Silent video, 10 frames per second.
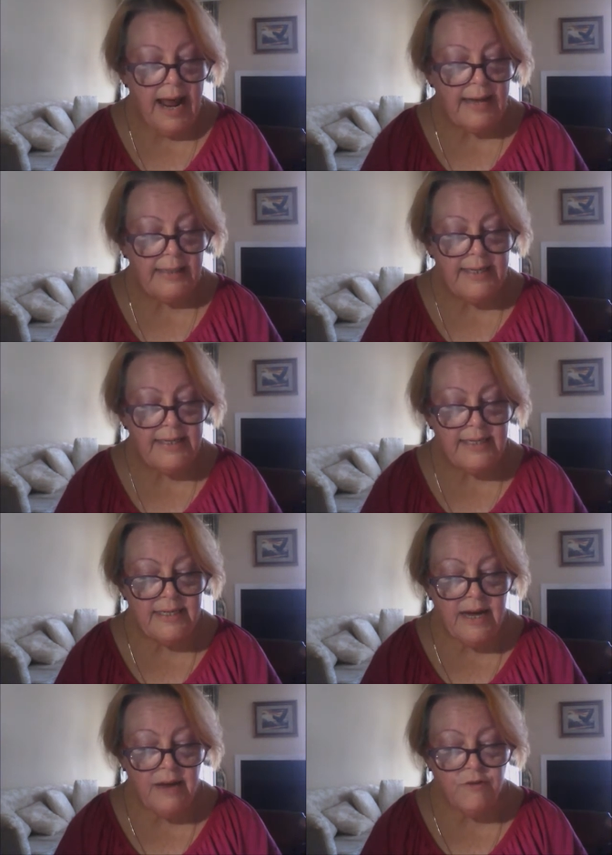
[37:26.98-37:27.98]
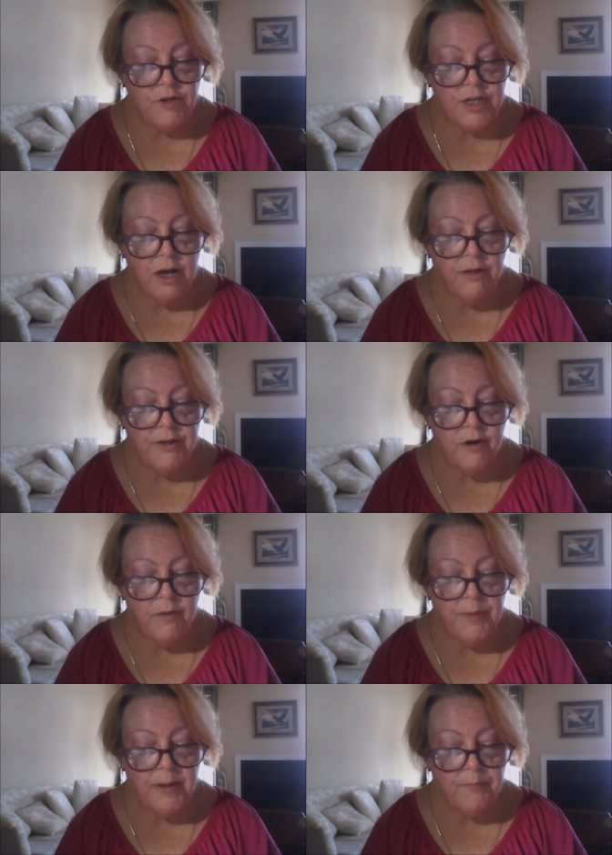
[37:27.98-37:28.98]
at least in the other cell there
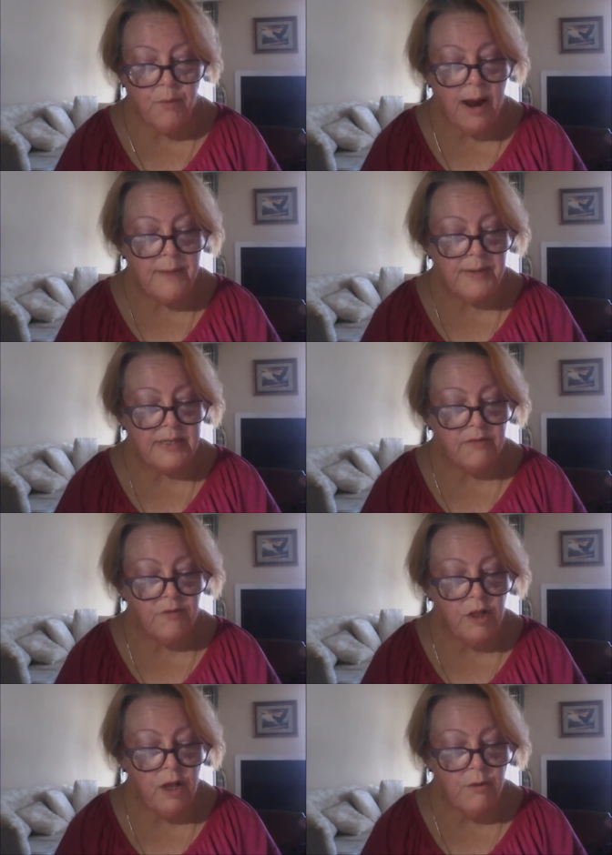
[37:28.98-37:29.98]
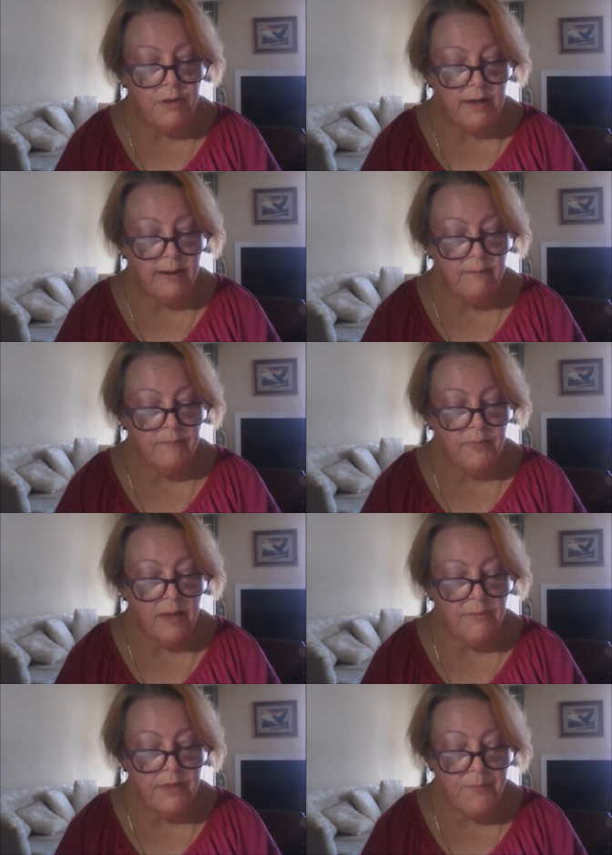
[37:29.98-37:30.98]
had been bright bits of clothing
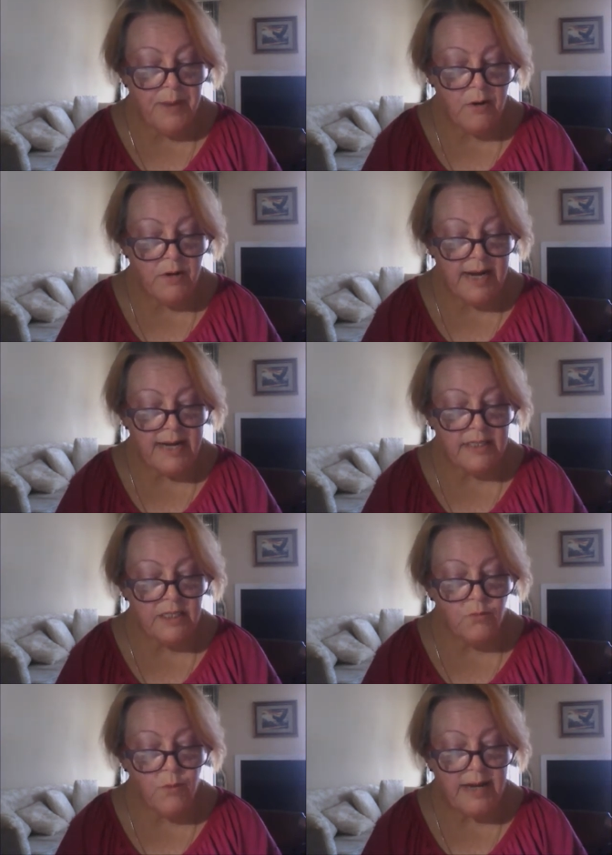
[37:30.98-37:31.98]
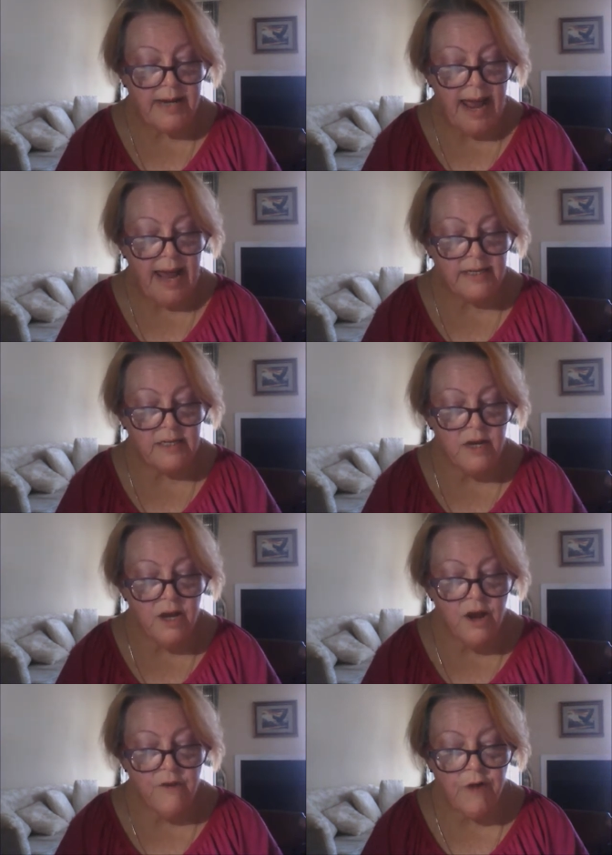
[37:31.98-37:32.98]
the Baroness's red hat,
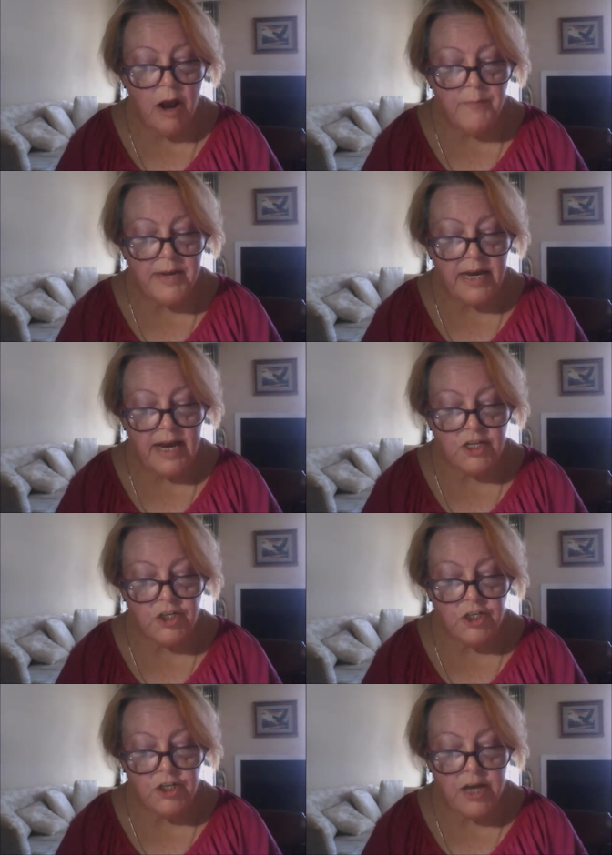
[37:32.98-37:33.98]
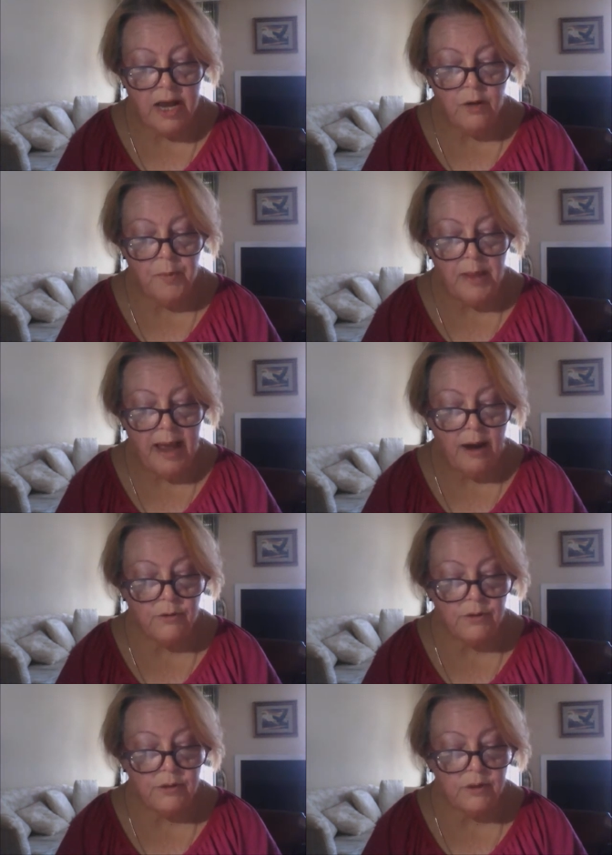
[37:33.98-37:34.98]
Frau Mikesh's yellow
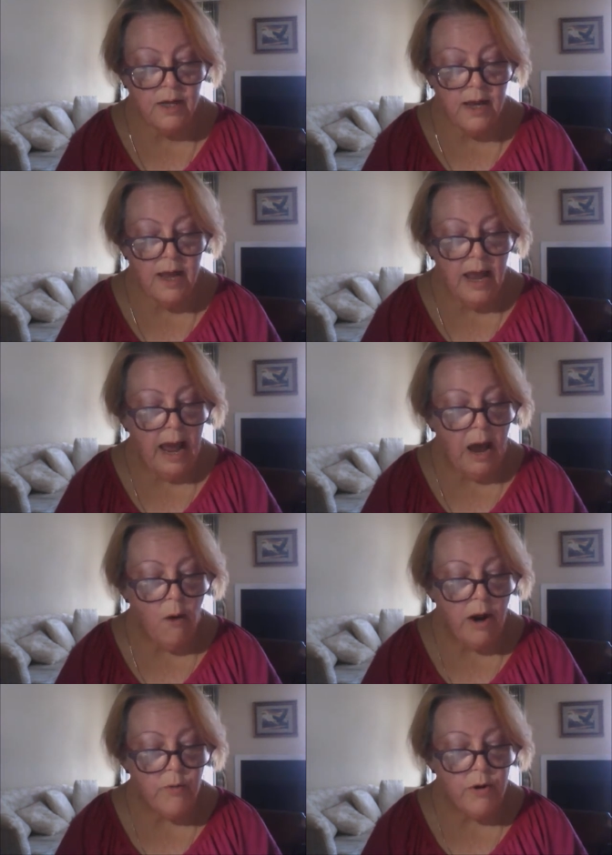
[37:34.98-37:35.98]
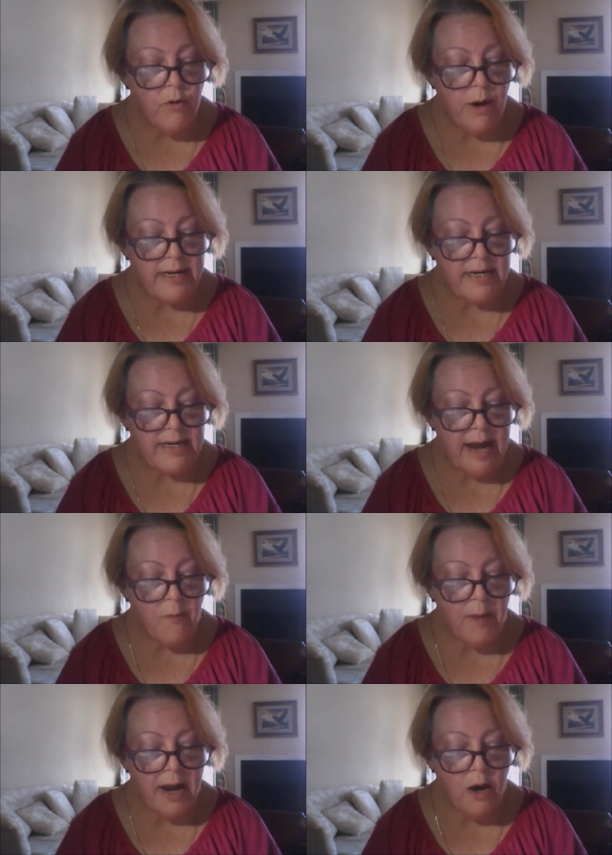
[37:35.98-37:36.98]
blouse. How I regretted
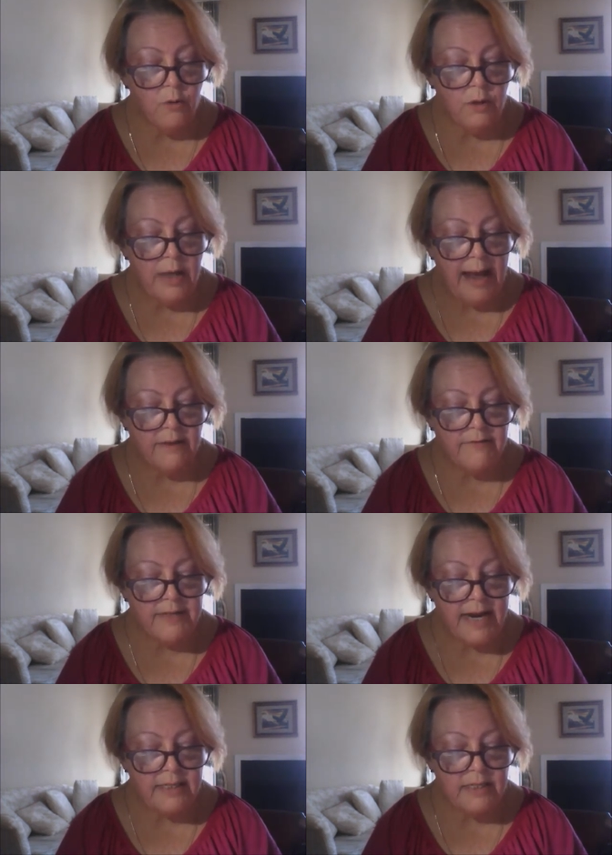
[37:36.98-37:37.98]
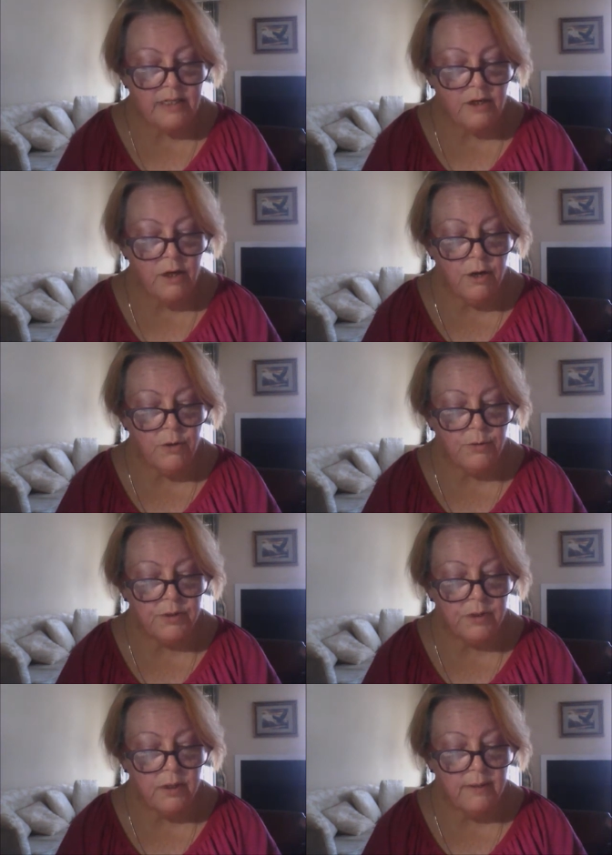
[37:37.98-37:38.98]
now my own lack of taste in
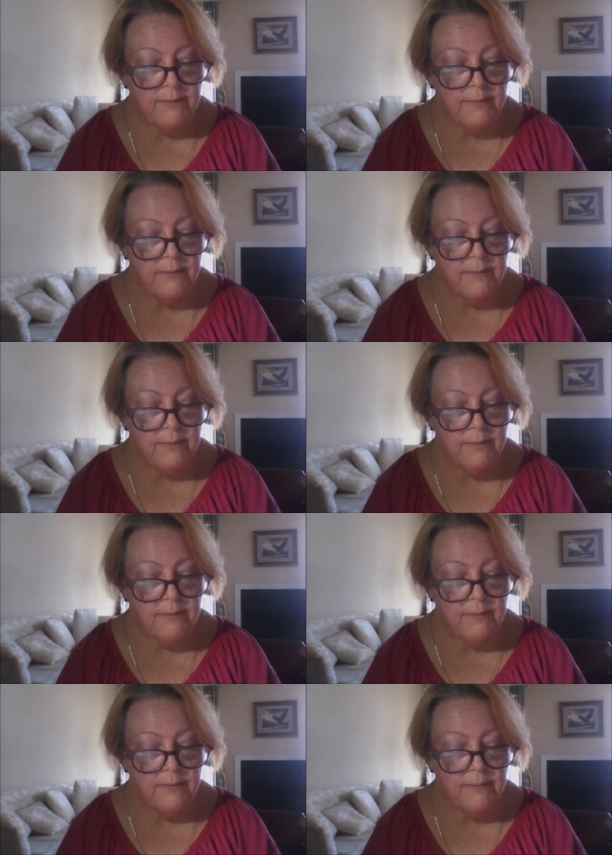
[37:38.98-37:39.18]
clothes.